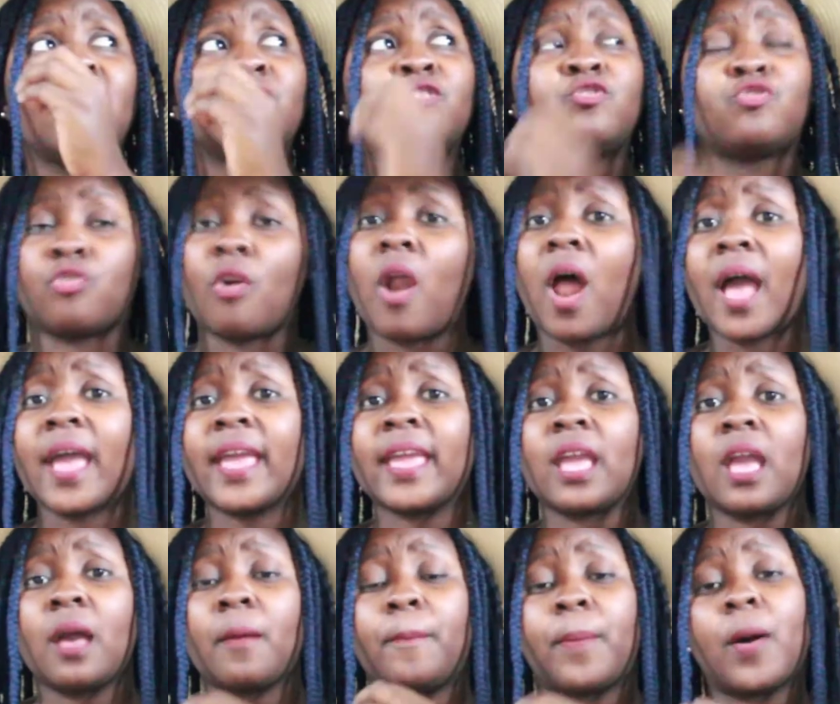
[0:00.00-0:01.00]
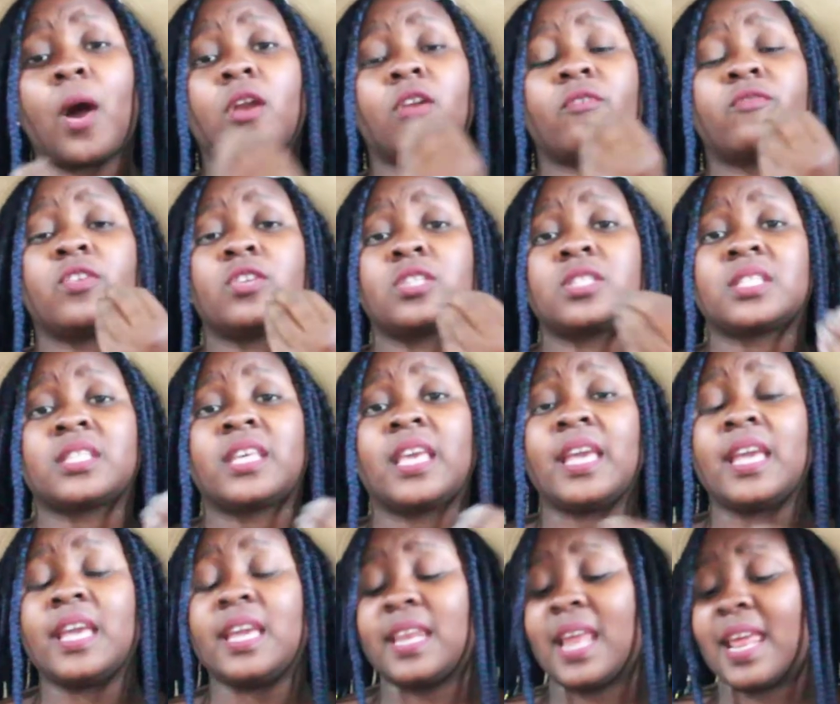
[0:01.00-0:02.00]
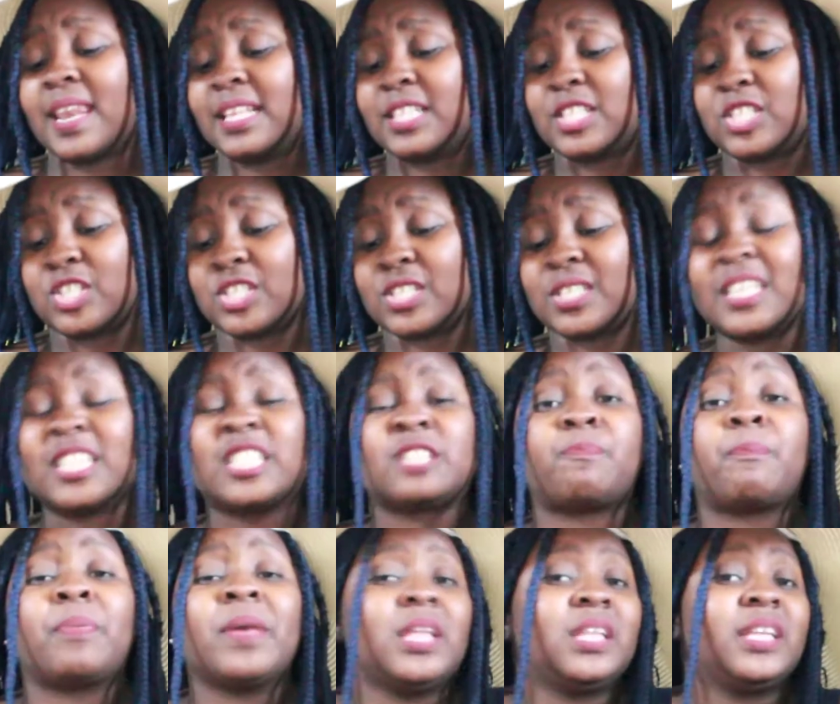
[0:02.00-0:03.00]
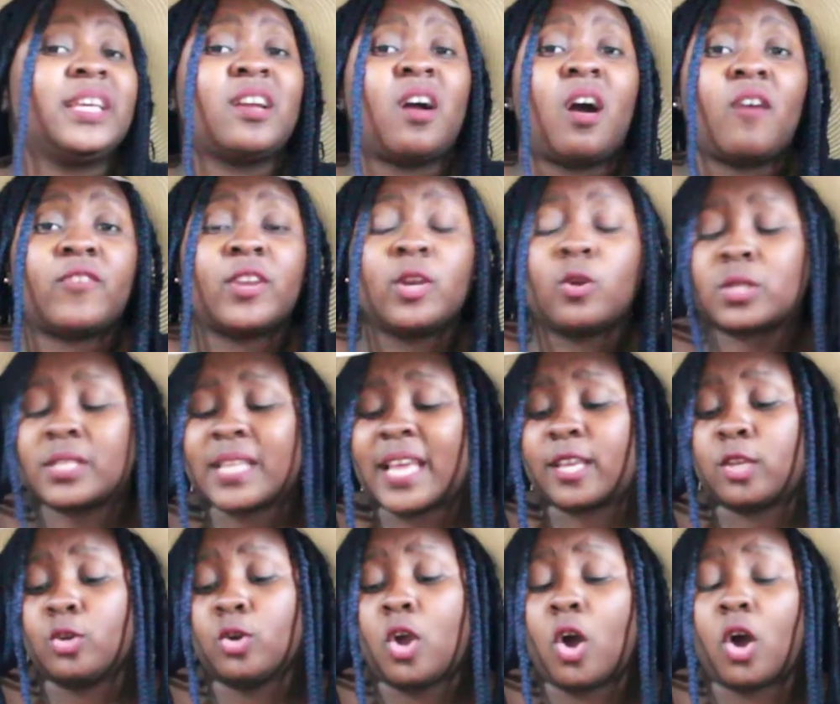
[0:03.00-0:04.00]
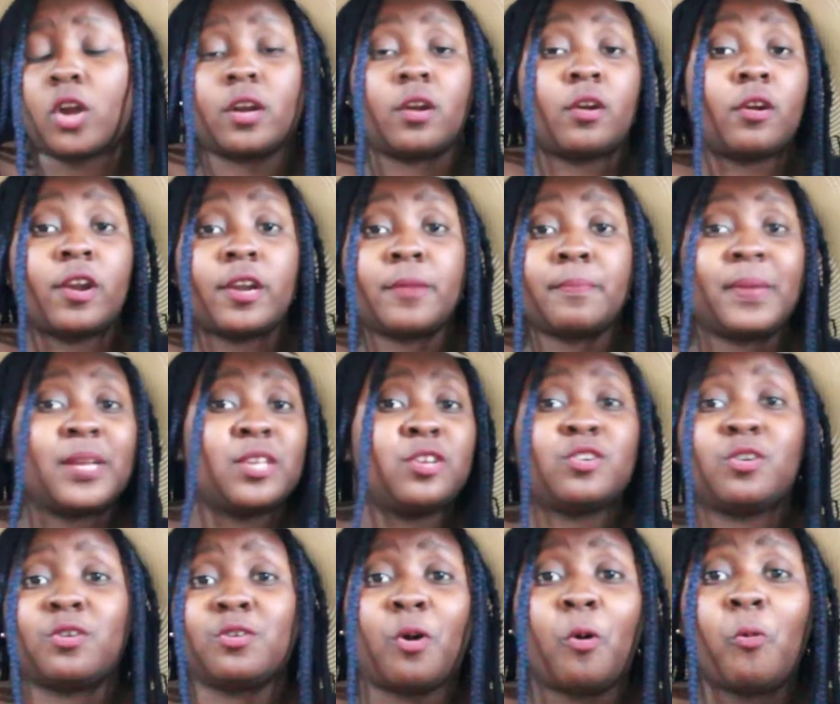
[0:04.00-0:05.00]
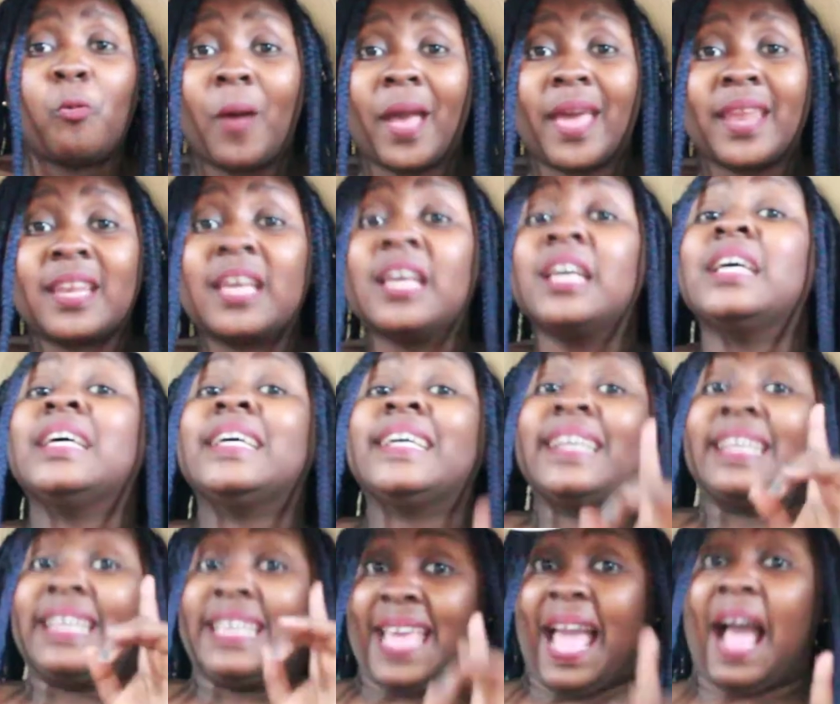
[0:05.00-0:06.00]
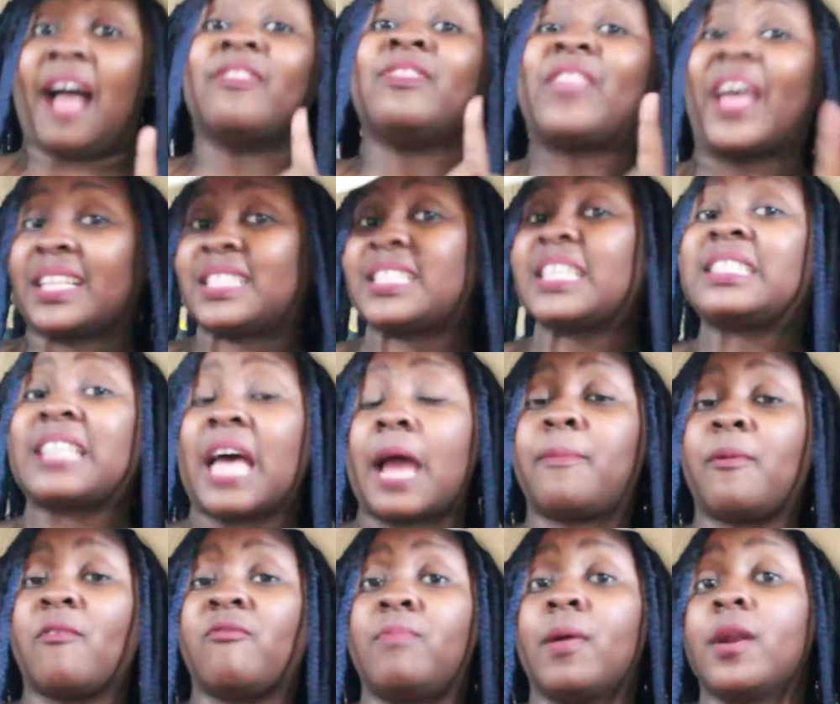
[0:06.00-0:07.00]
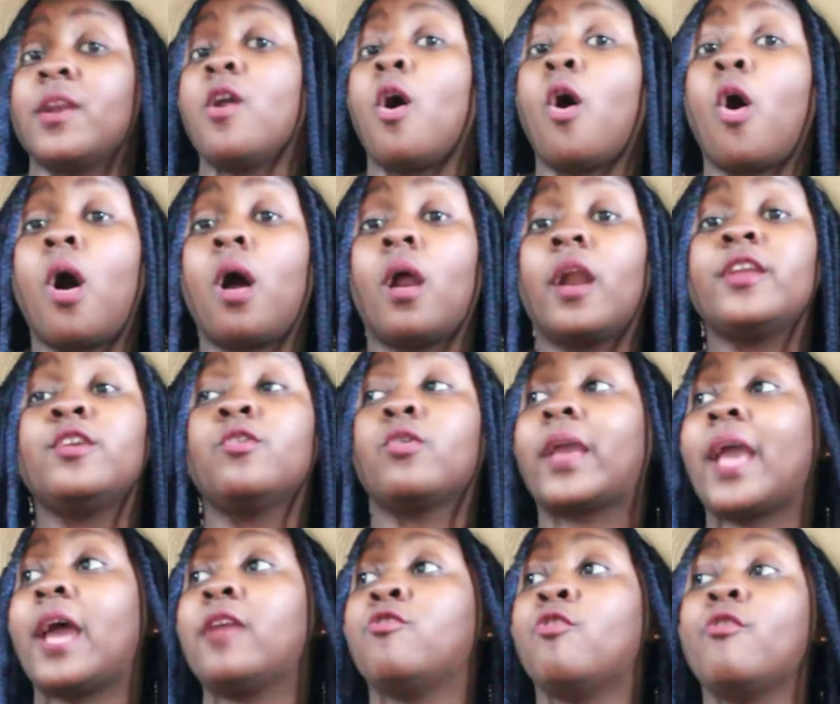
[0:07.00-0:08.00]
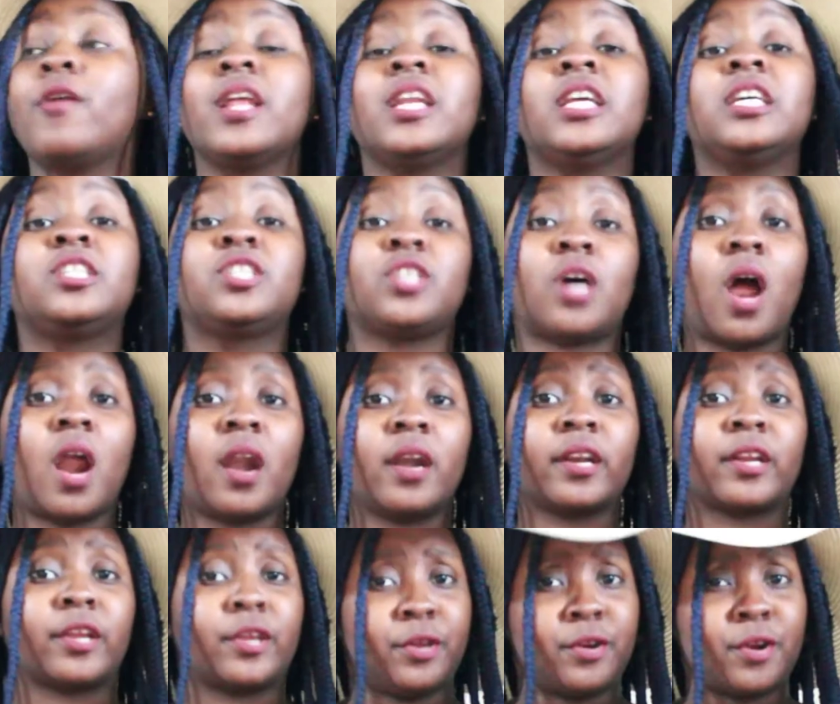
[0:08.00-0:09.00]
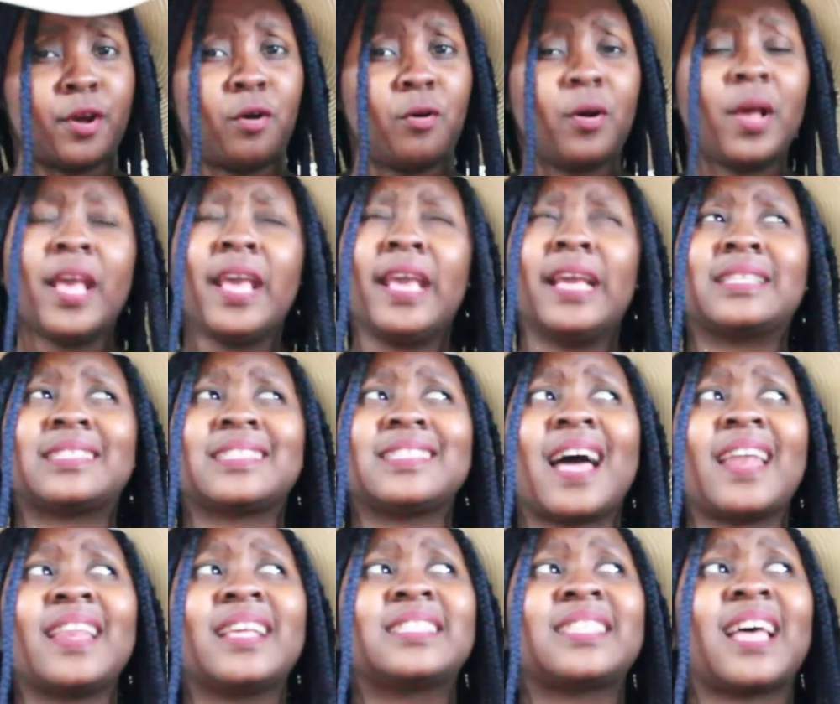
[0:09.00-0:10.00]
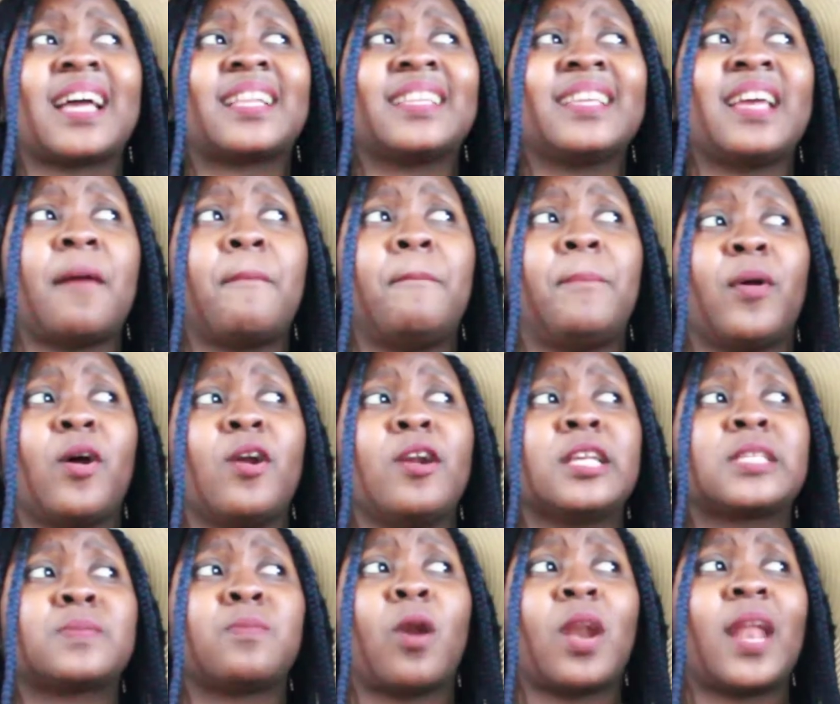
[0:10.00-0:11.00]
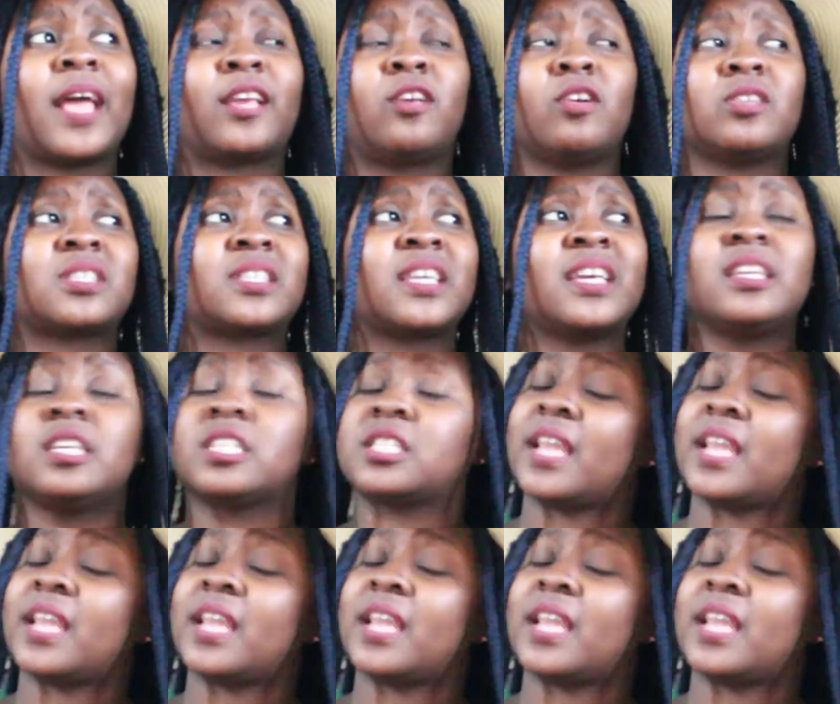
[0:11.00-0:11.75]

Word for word: dry part of your skin and it's just, it's peeling off. It looks like you got hurt but you don't know when. Yeah, that's the type of burn. Or you get really dark, you know? It's not exactly a burn, it's more like your skin is